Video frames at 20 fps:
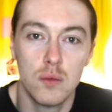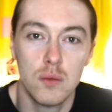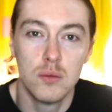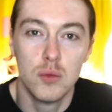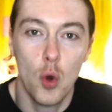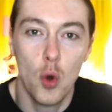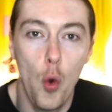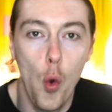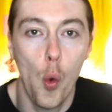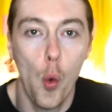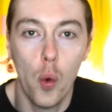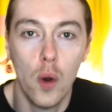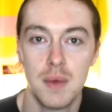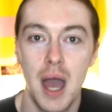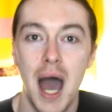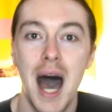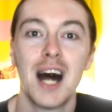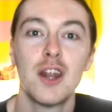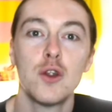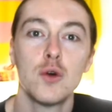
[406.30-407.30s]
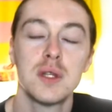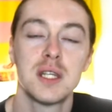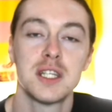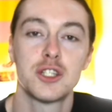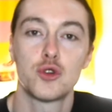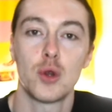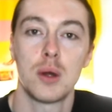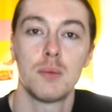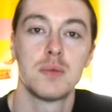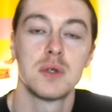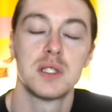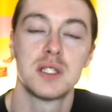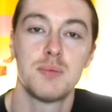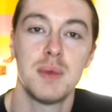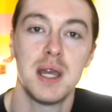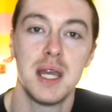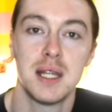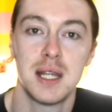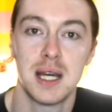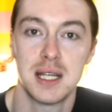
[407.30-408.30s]
No. I know this strip was
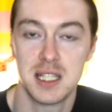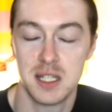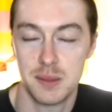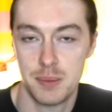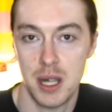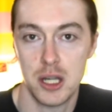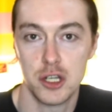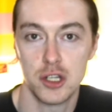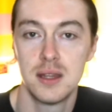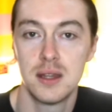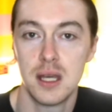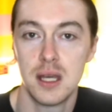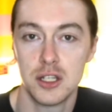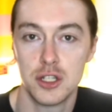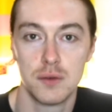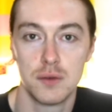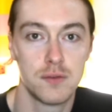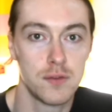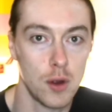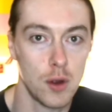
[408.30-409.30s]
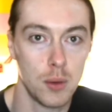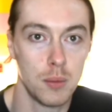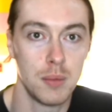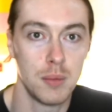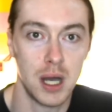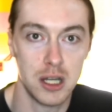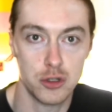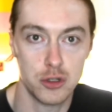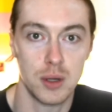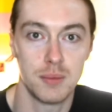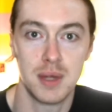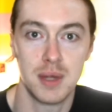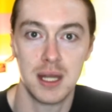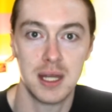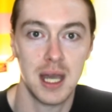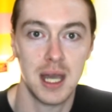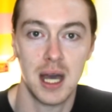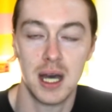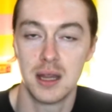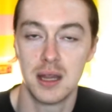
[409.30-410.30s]
made as a special edition from a strip that
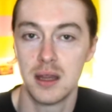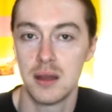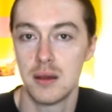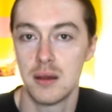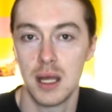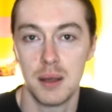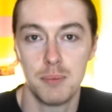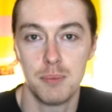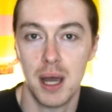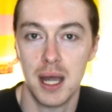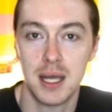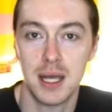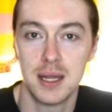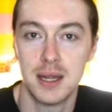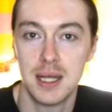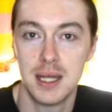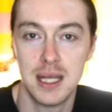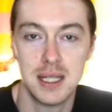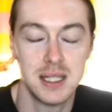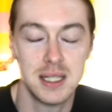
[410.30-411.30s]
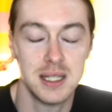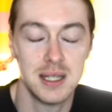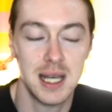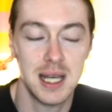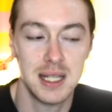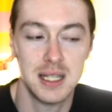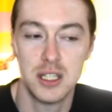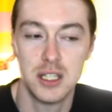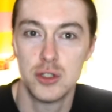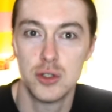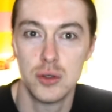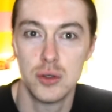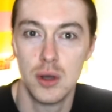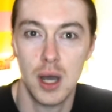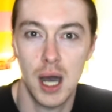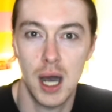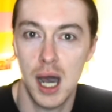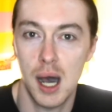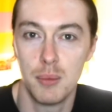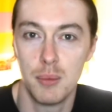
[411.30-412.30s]
they had like back in 1992,
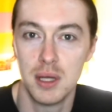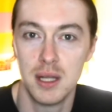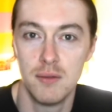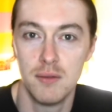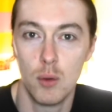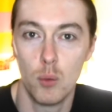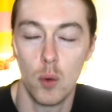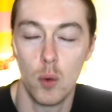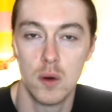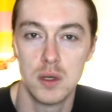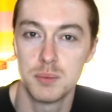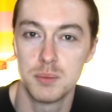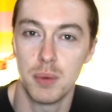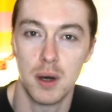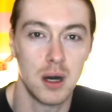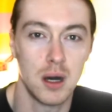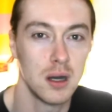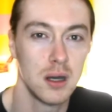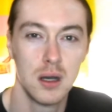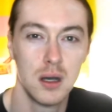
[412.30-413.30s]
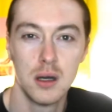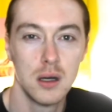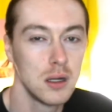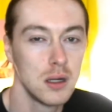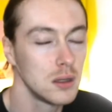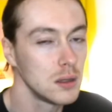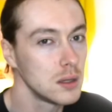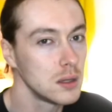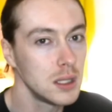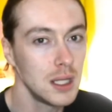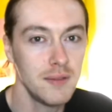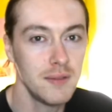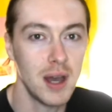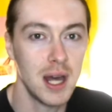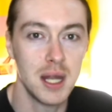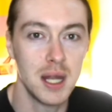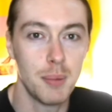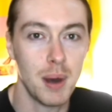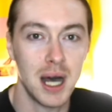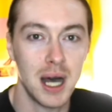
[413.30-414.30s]
I believe it was, but leave it
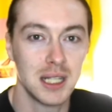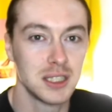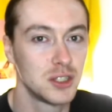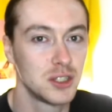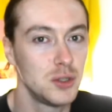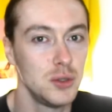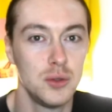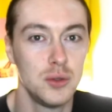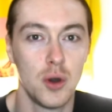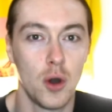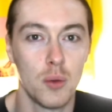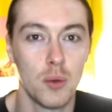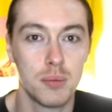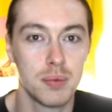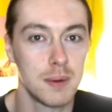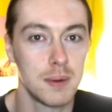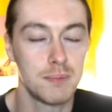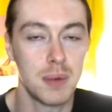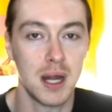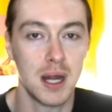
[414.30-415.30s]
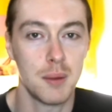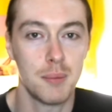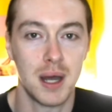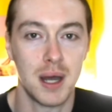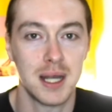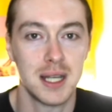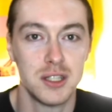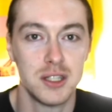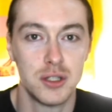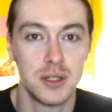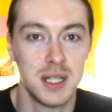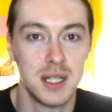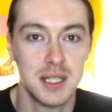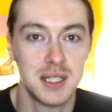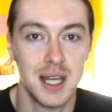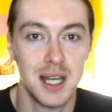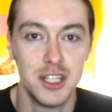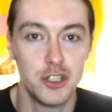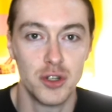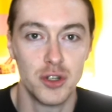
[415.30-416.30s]
in the past. Do not bring it back into this
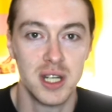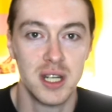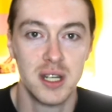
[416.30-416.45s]
century.